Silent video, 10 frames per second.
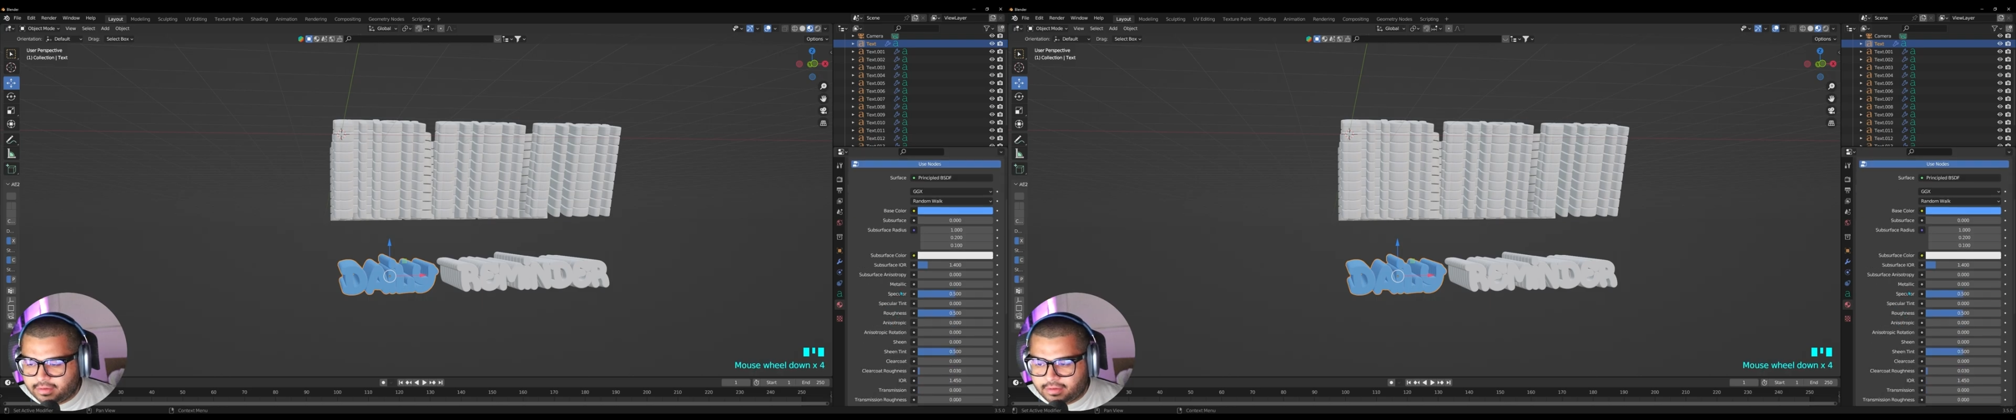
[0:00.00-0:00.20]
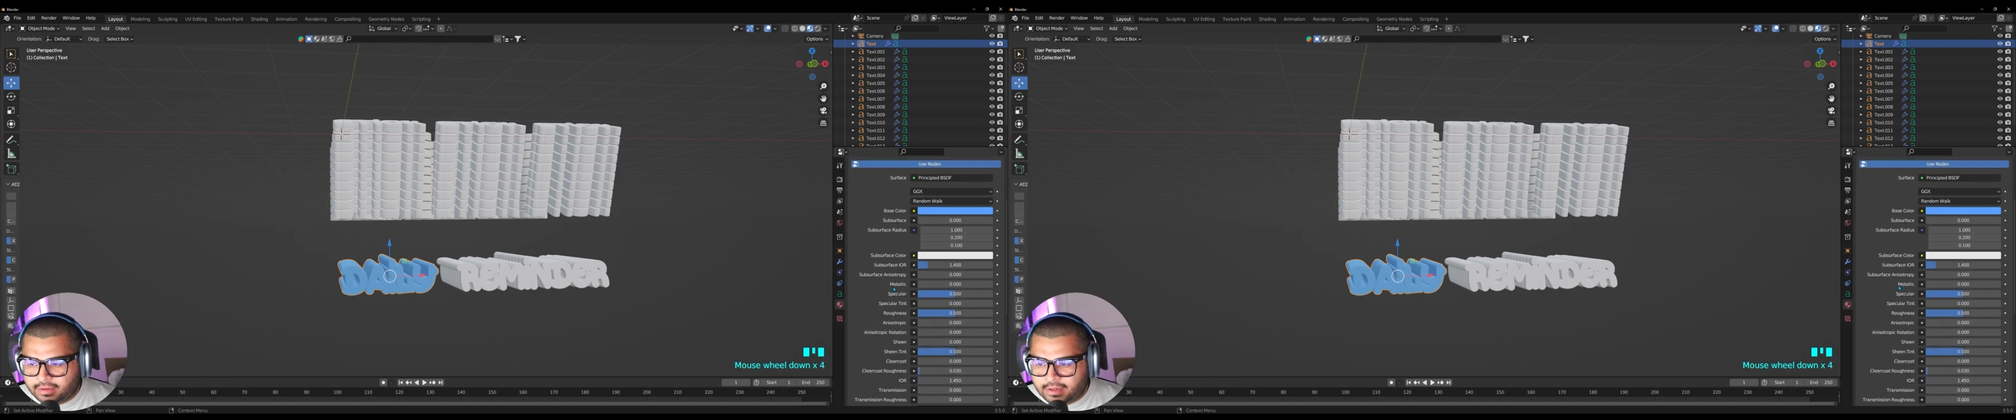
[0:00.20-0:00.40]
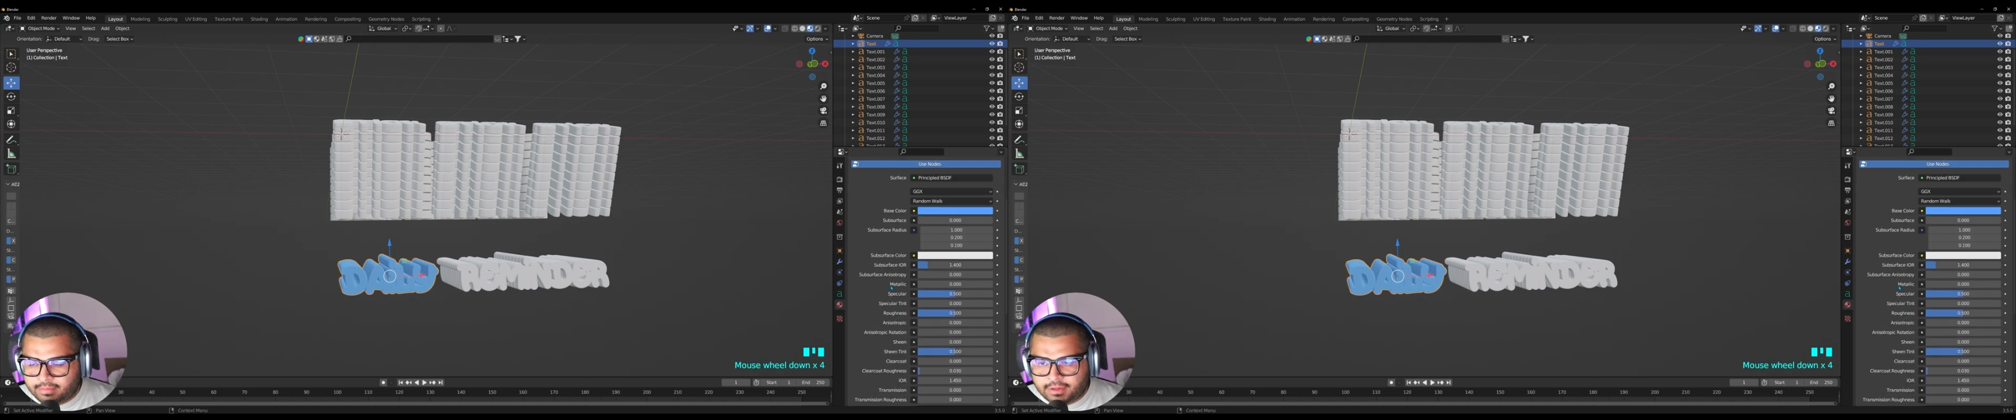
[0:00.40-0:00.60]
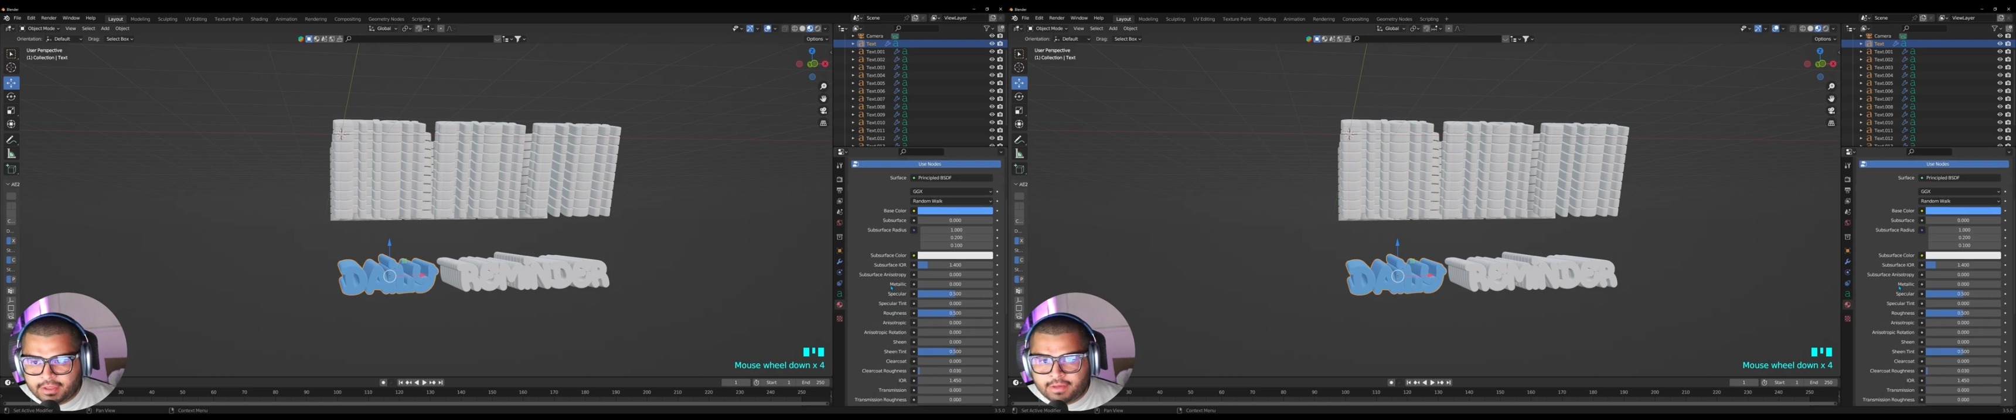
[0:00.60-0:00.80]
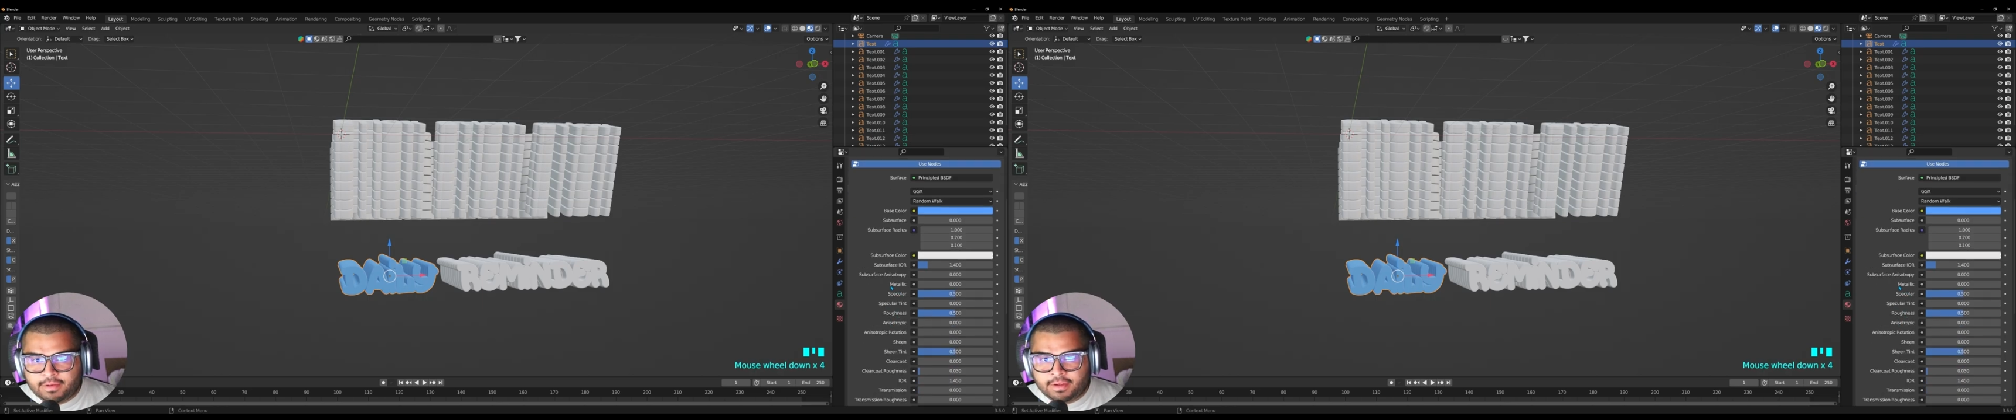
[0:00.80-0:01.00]
And I'm gonna
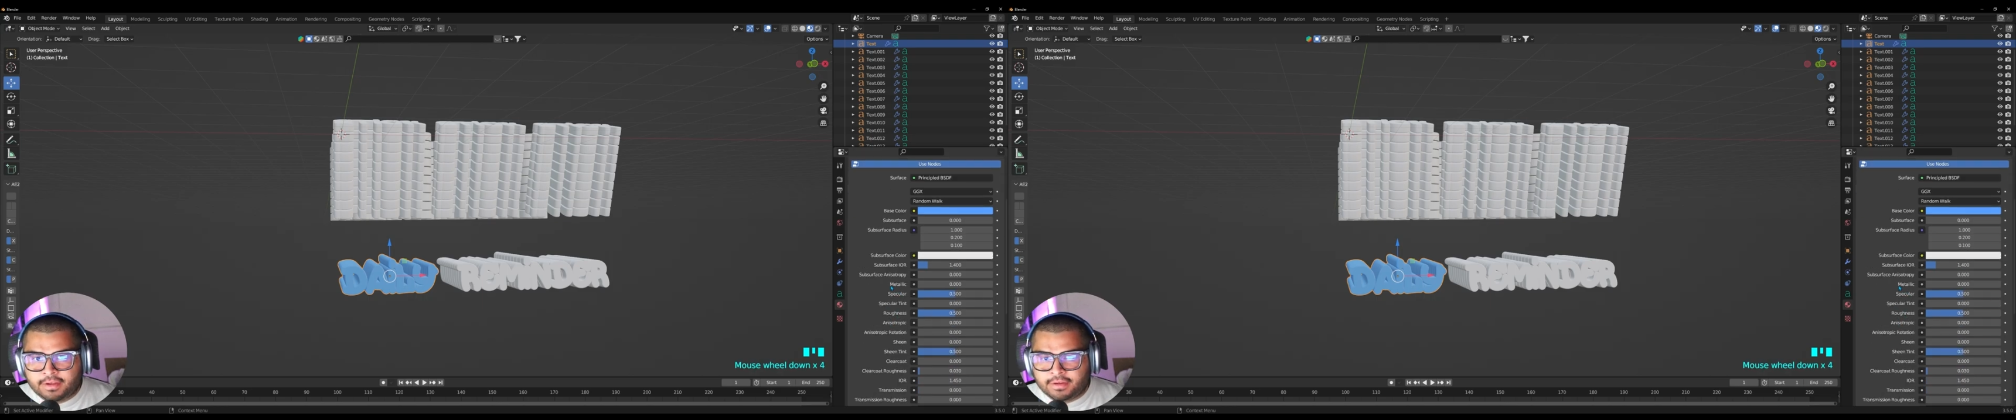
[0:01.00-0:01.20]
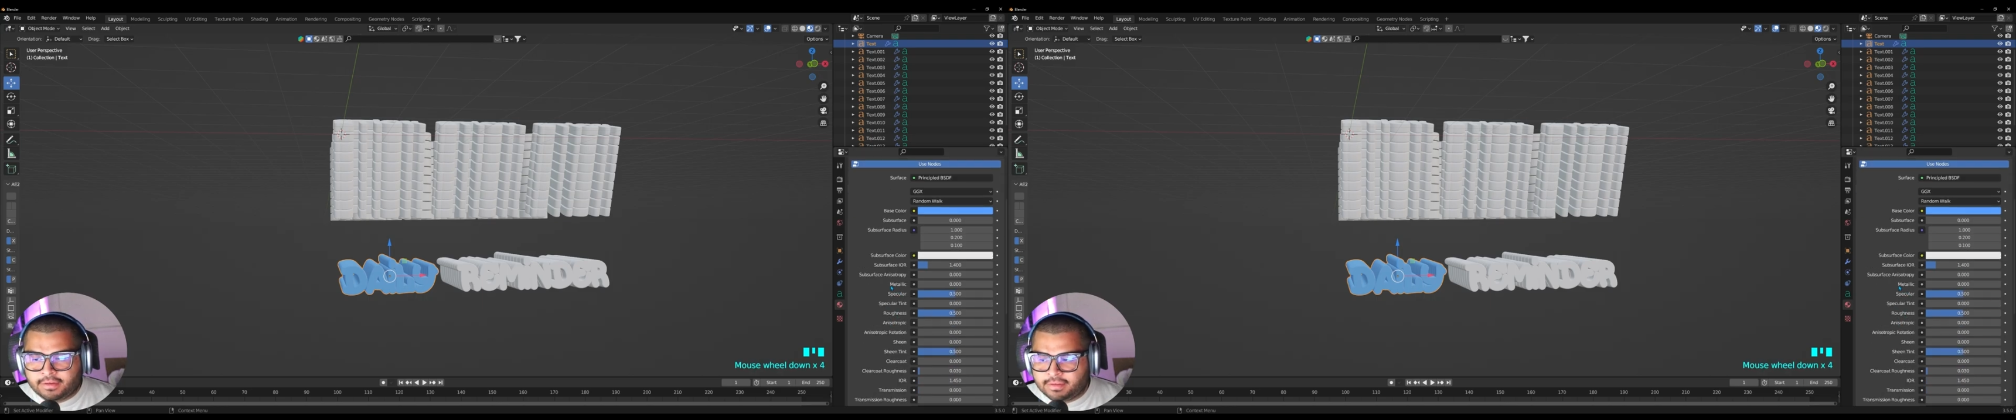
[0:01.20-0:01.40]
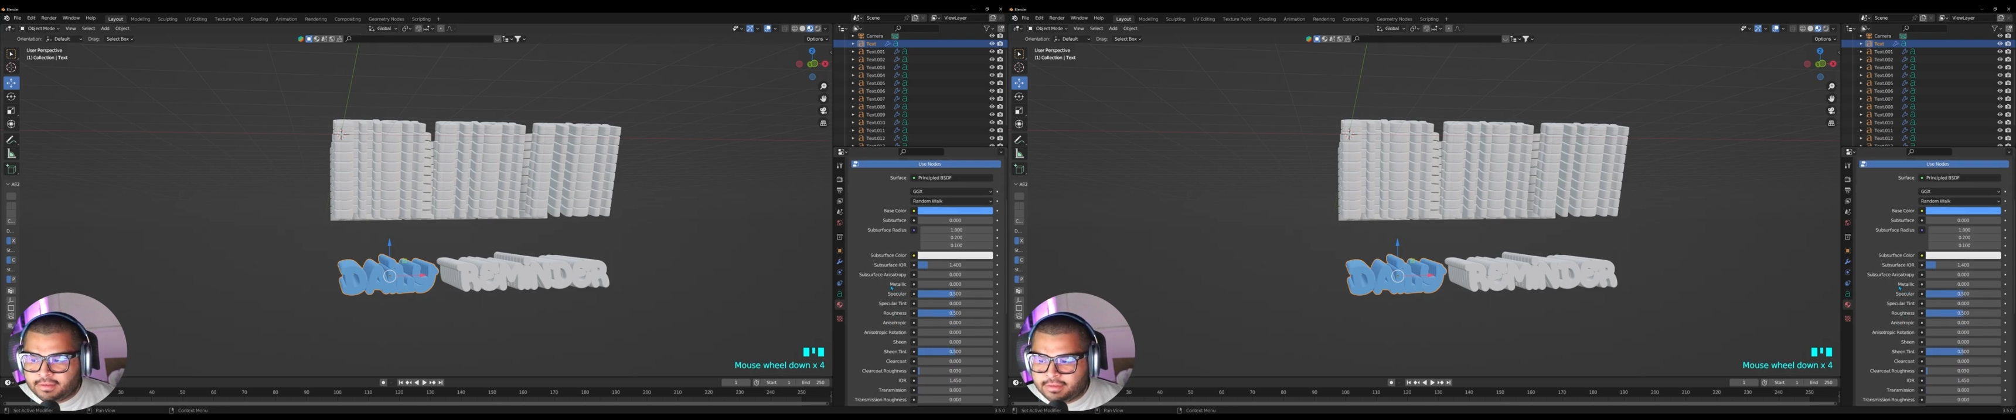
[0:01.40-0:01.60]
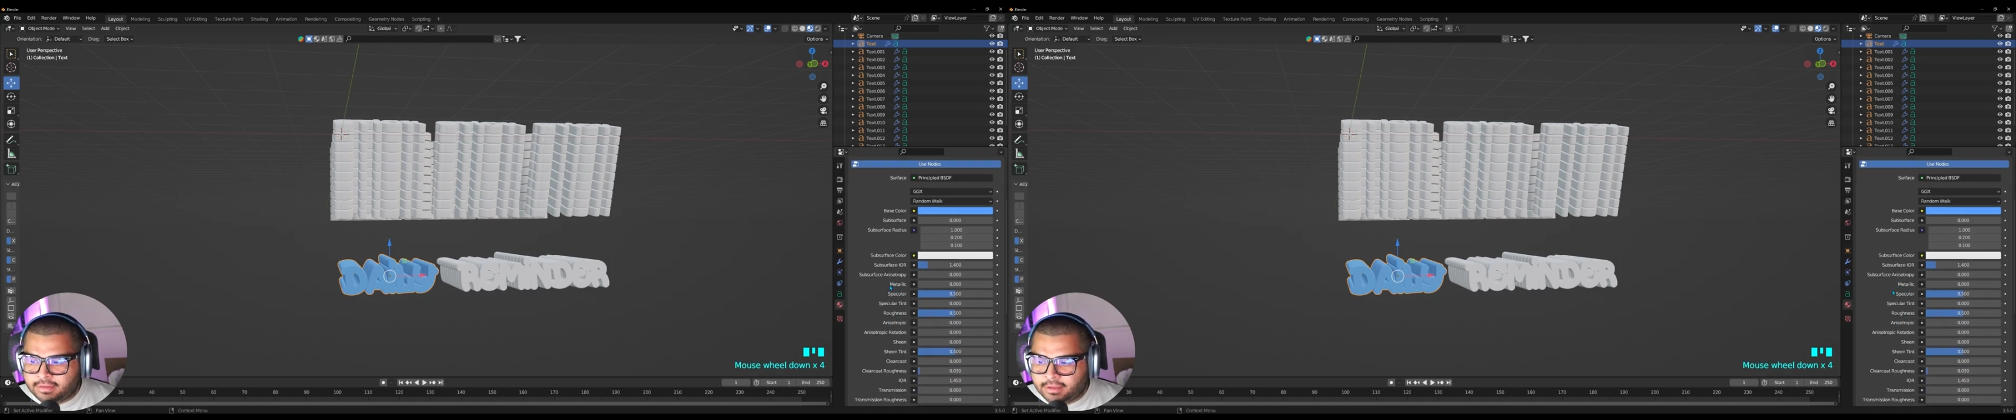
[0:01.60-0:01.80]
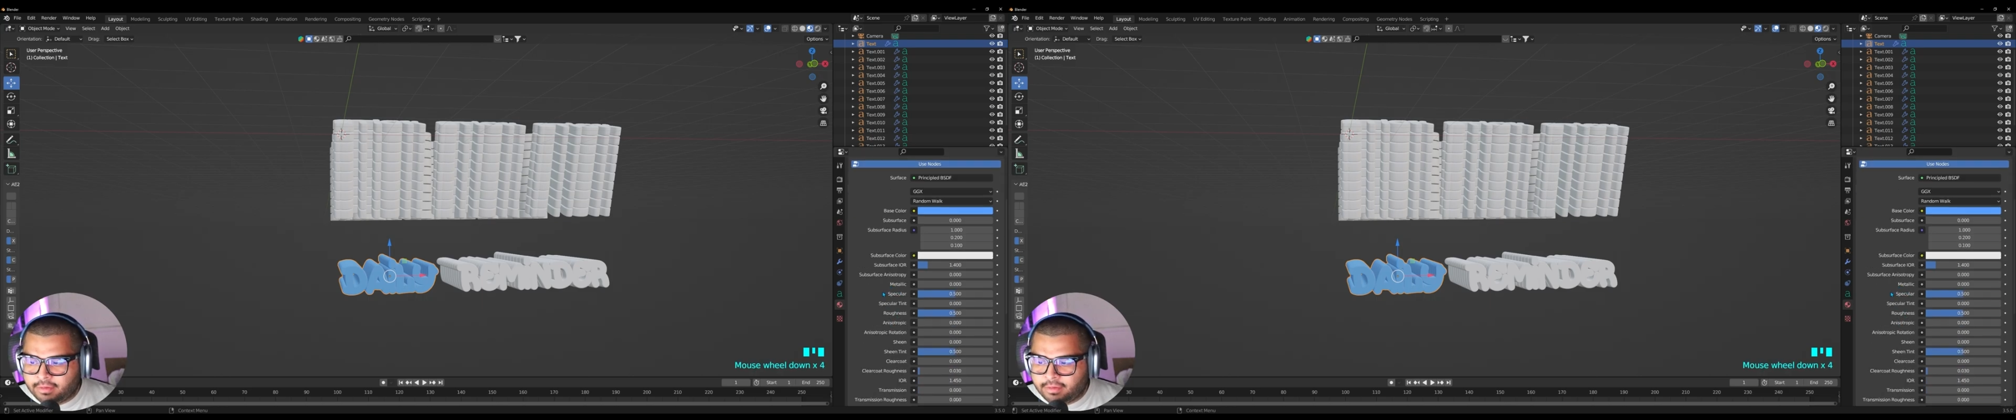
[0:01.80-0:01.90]
give it a